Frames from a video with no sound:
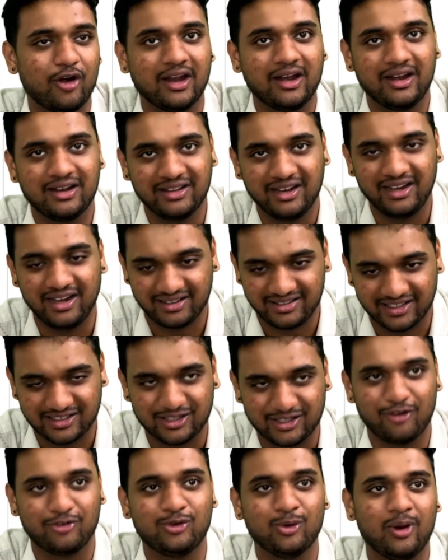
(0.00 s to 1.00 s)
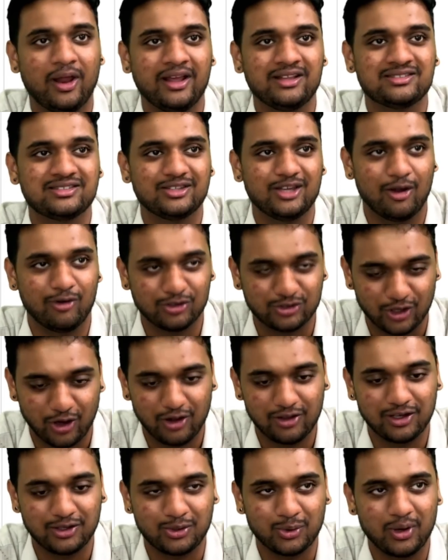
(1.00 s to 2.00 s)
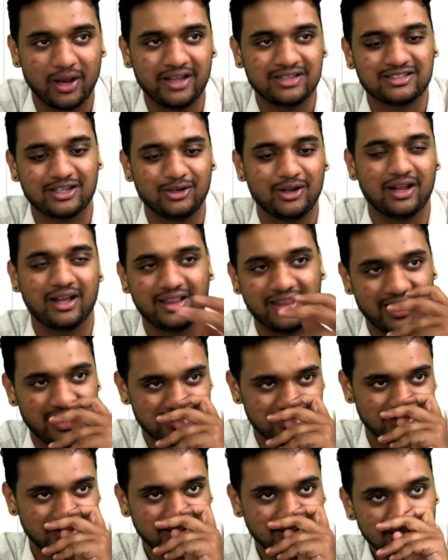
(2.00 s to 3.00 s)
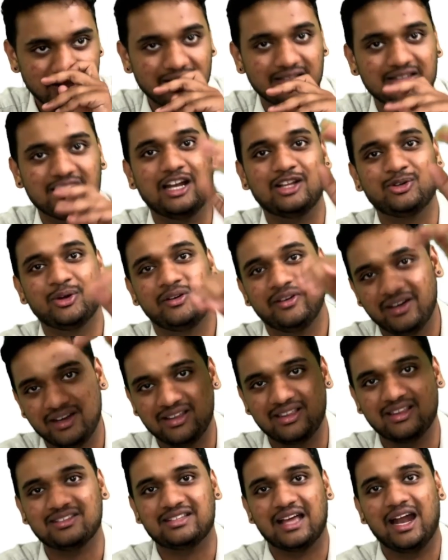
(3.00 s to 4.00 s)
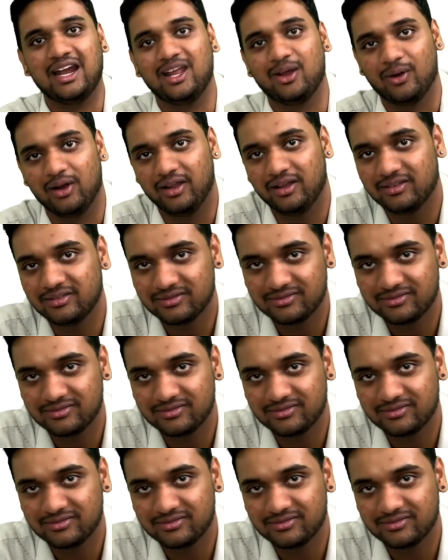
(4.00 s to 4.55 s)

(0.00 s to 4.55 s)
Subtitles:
It is the intersection of two lines. You have to solve the two lines and you will get the answer. That is what we did in the starting only.